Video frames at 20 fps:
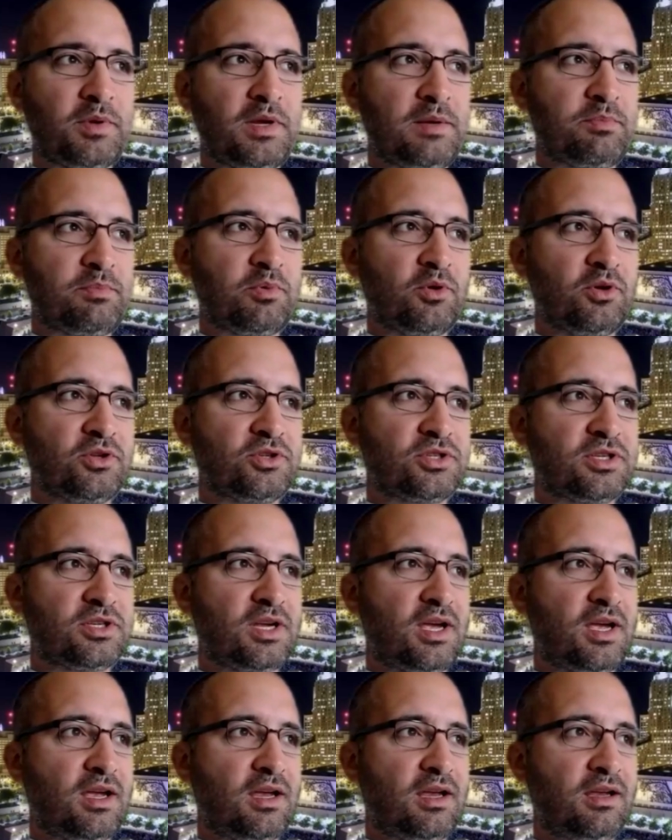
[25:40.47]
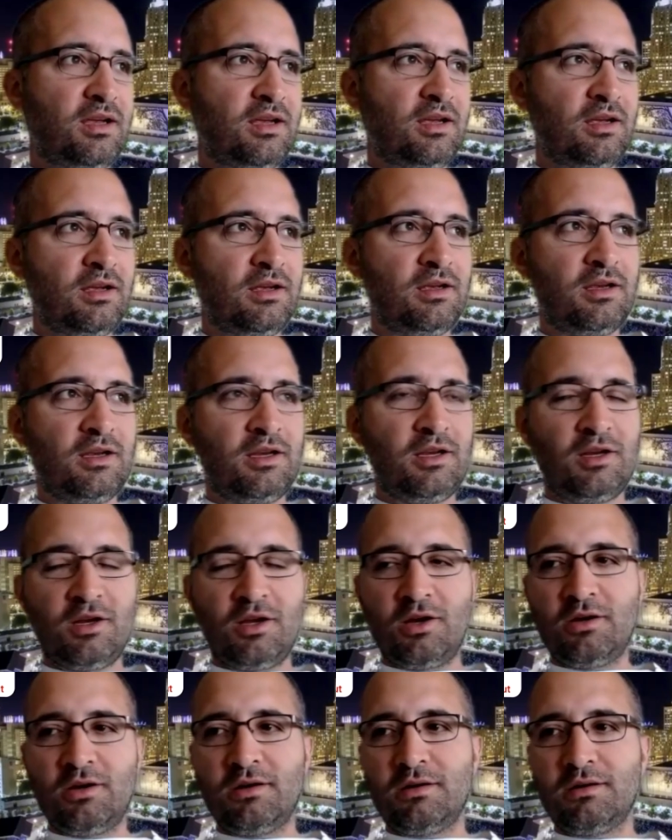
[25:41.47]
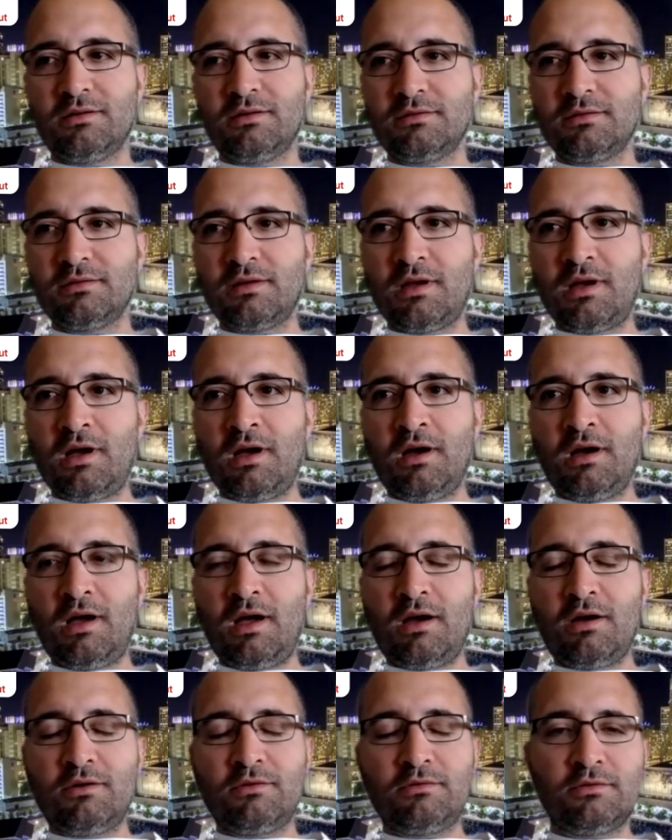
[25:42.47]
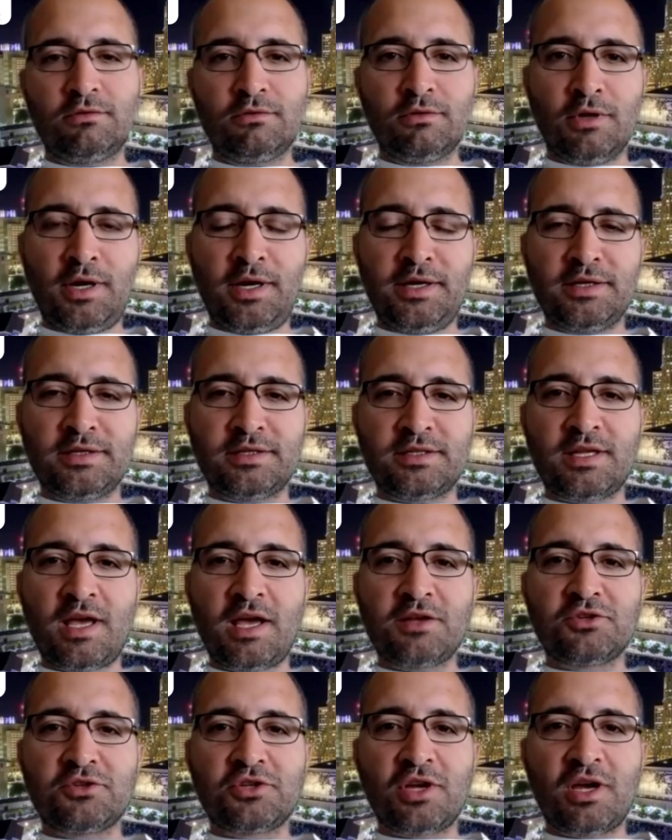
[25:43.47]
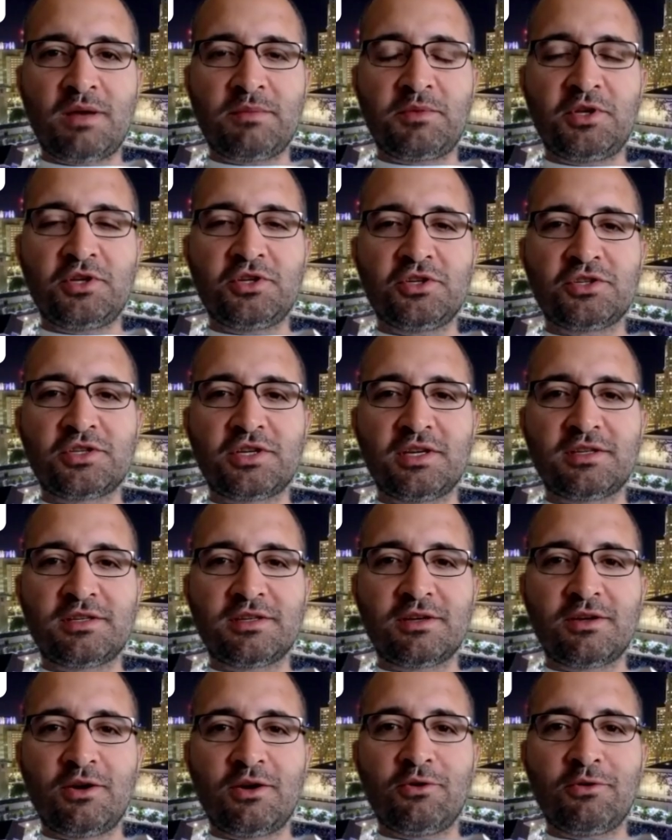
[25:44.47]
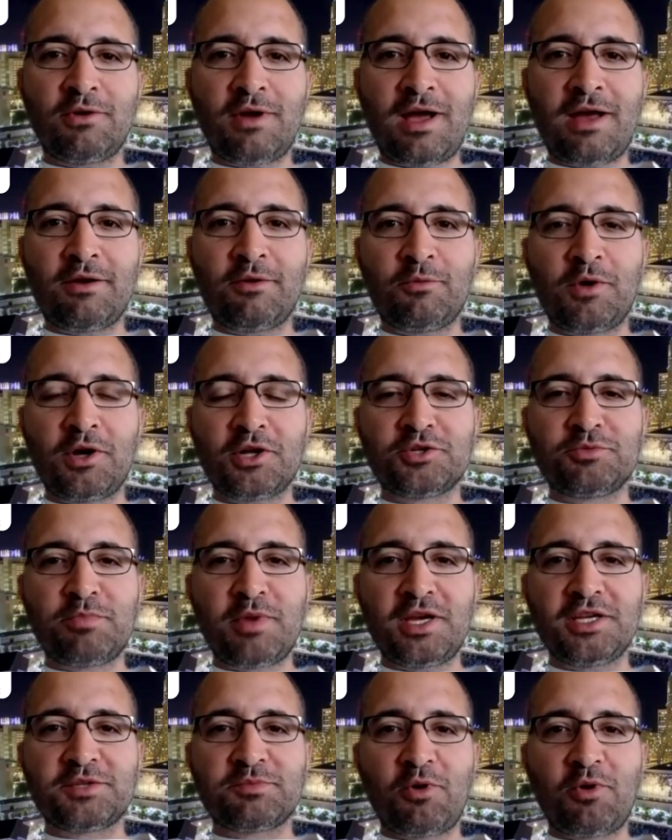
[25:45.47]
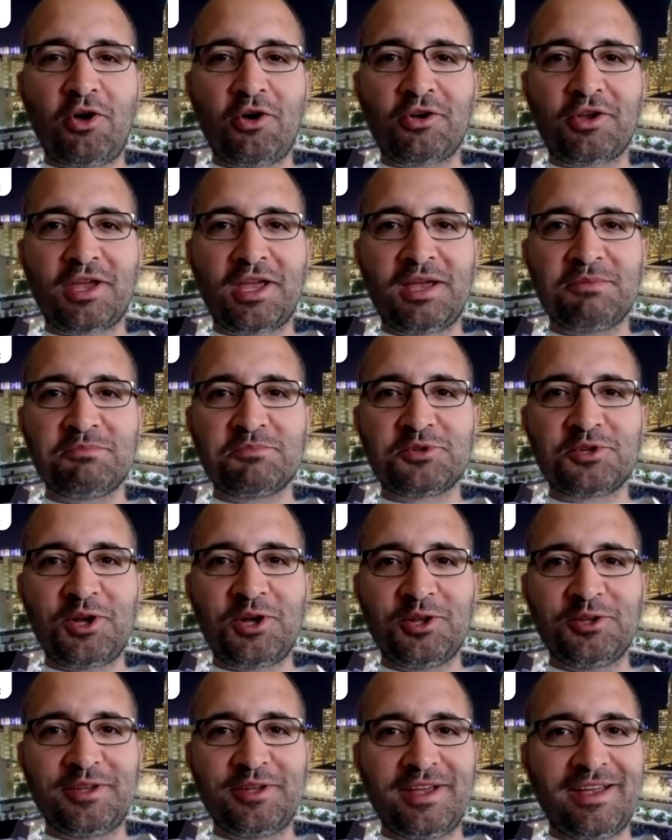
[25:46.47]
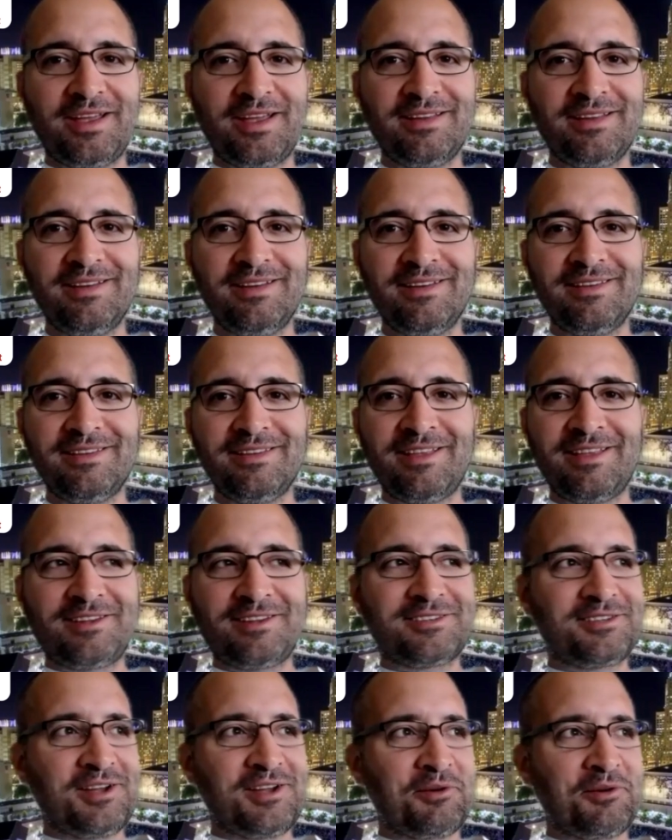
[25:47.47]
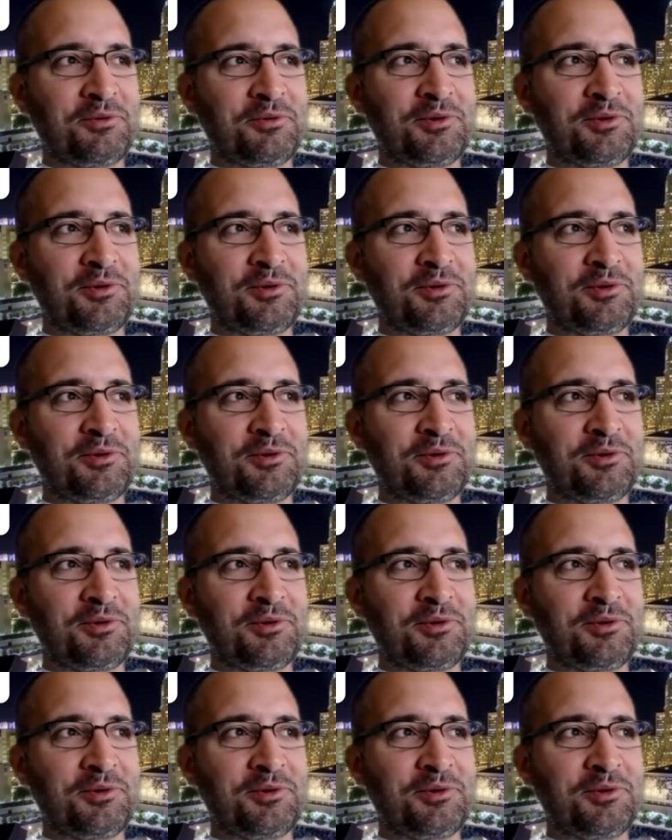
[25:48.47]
people say, you know, oh, how great is that job? They just get to go around and watch baseball games all day. That's not